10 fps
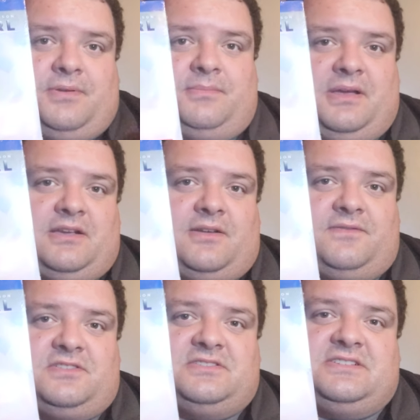it back up
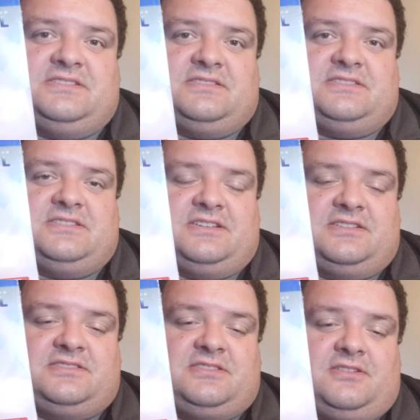for season
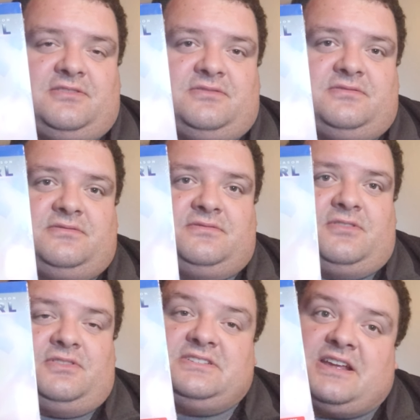6. So
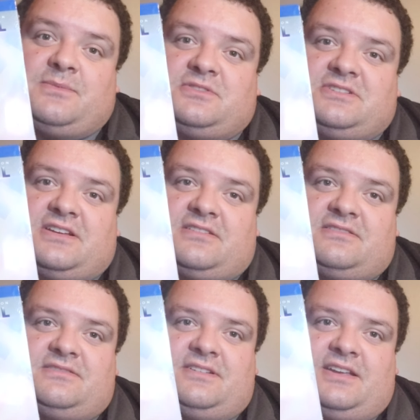only time will tell,
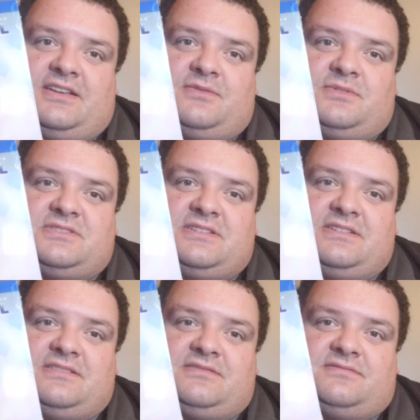and we'll
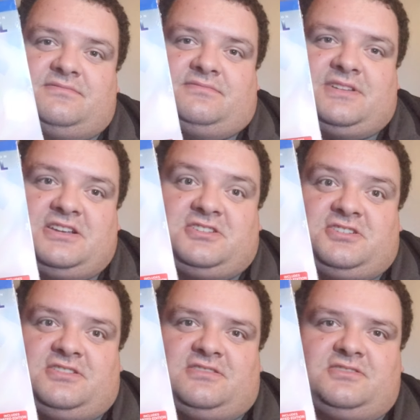see next
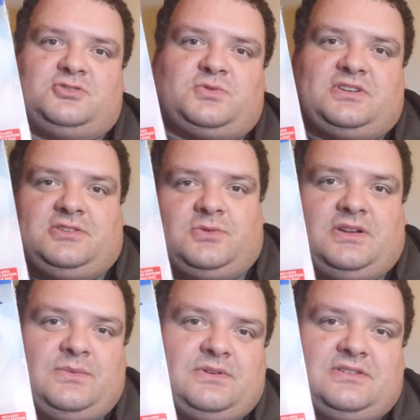year in
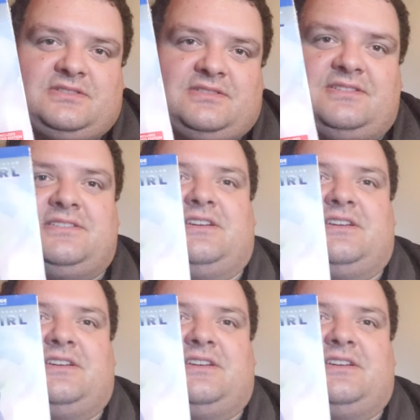2021.